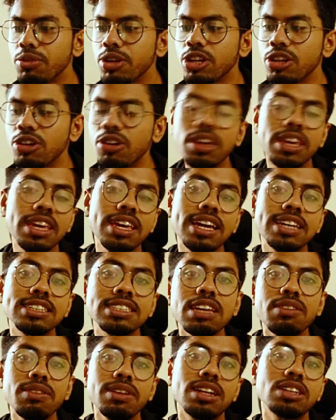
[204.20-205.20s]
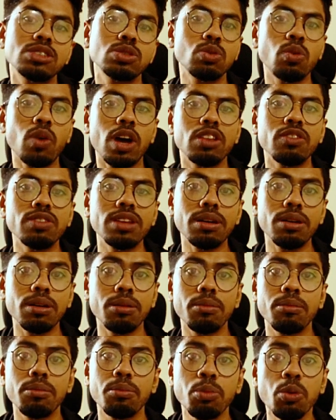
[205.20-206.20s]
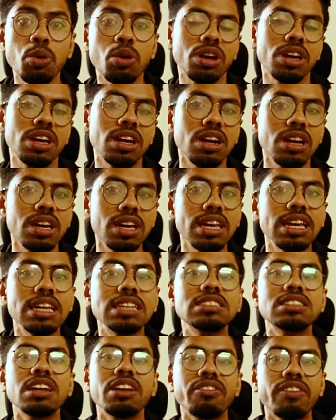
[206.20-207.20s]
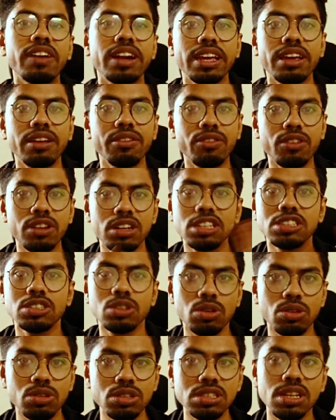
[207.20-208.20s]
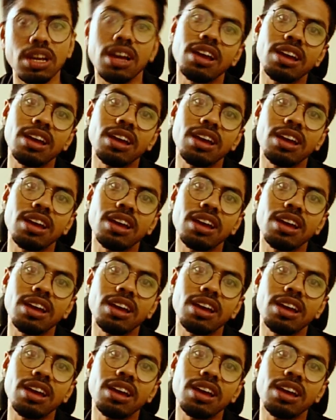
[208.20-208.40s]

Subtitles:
video, he has given us one of the book he is referring for this course.